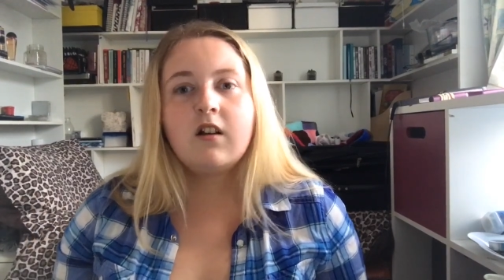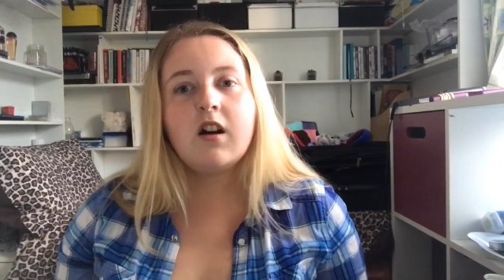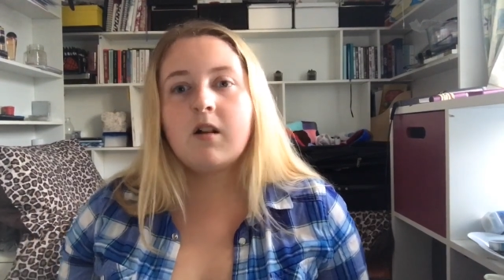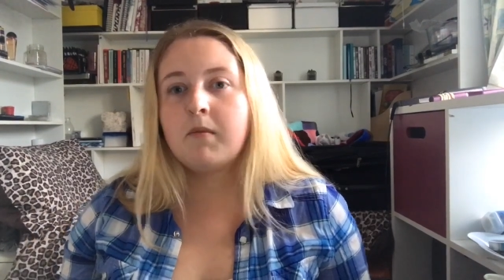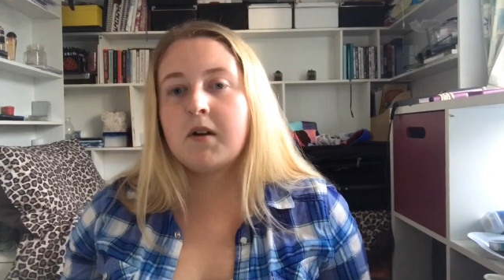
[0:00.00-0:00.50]

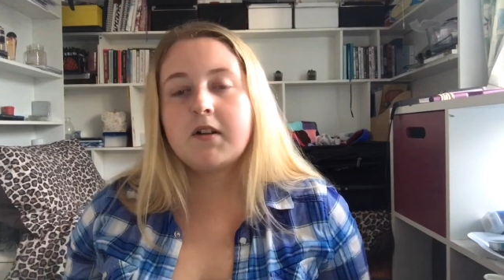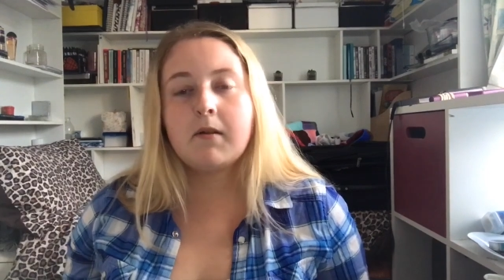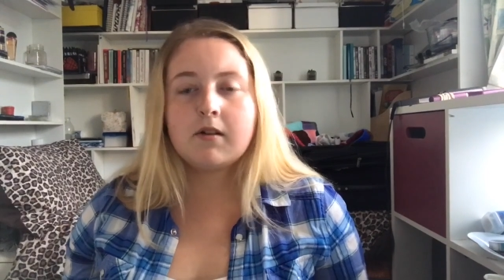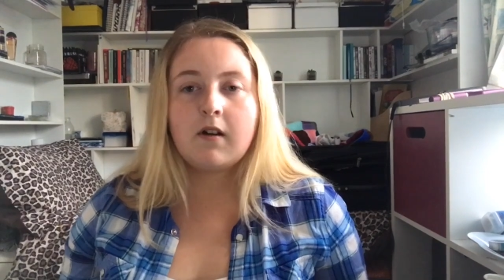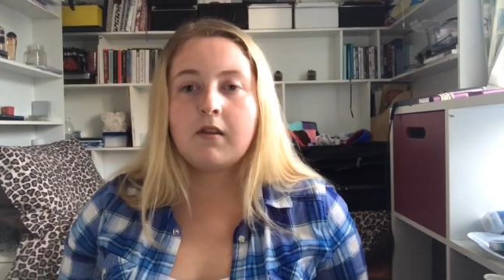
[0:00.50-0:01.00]
at most I
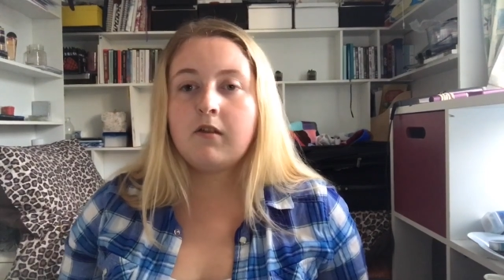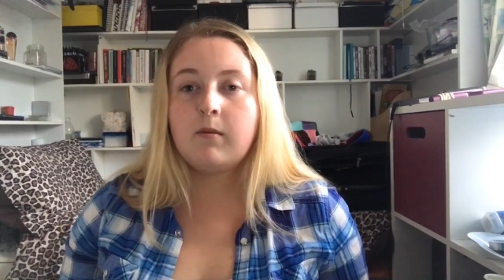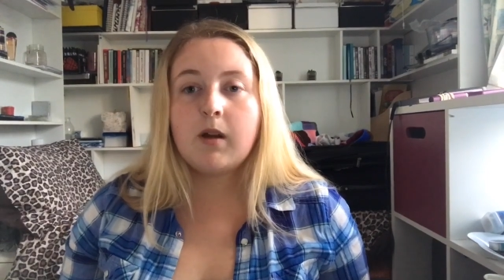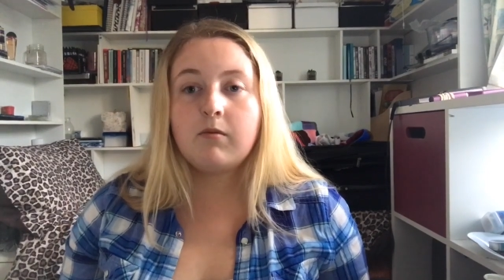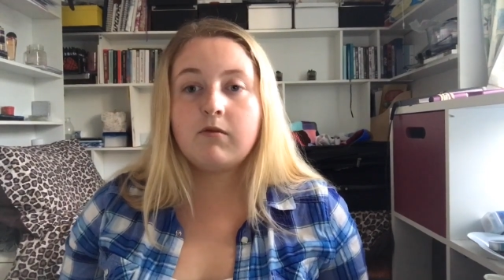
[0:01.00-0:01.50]
was around 3
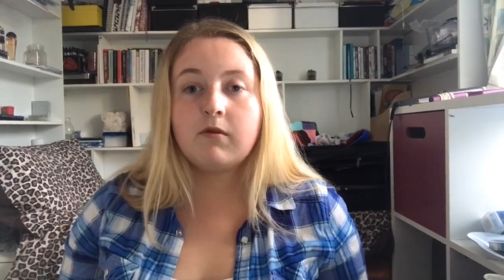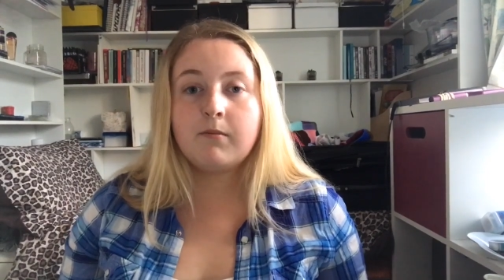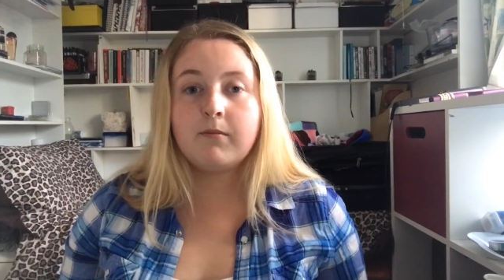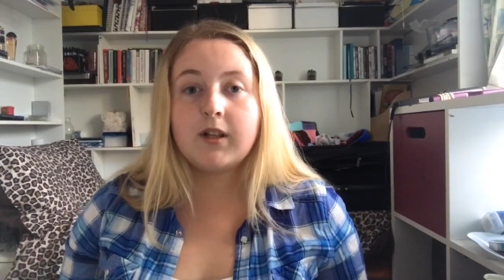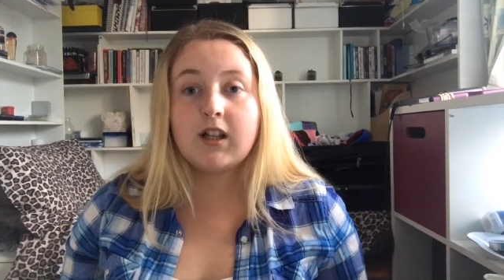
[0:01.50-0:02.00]
people from
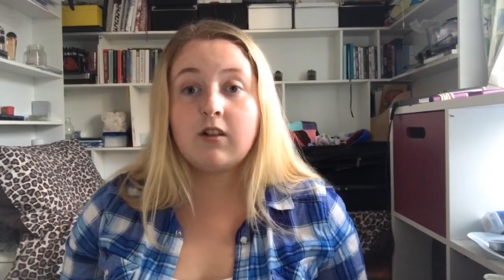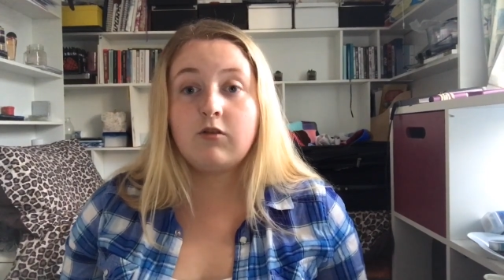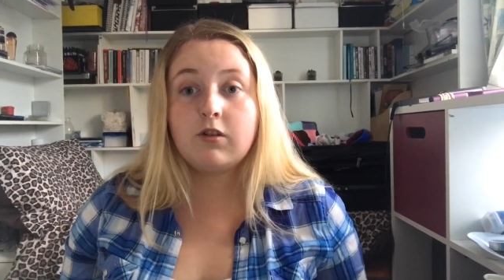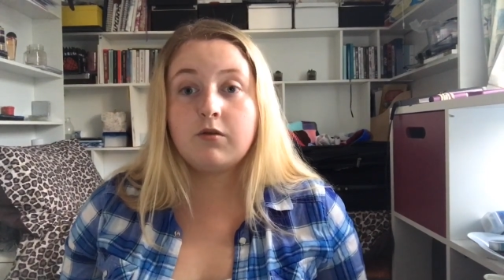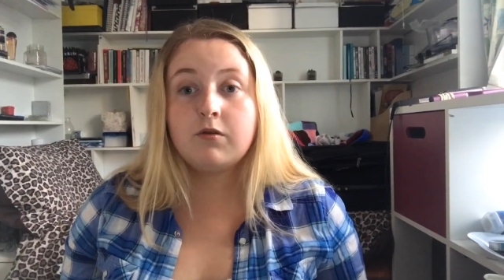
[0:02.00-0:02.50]
my
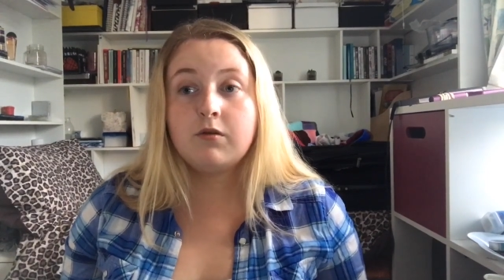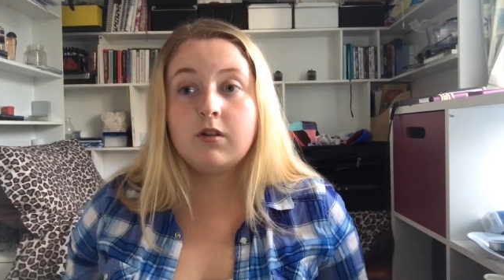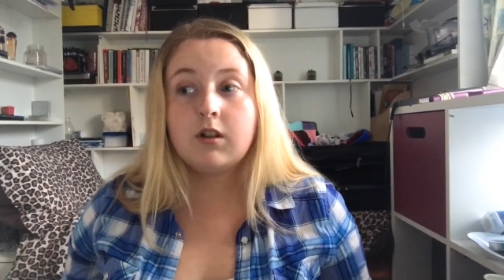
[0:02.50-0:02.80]
secondary school,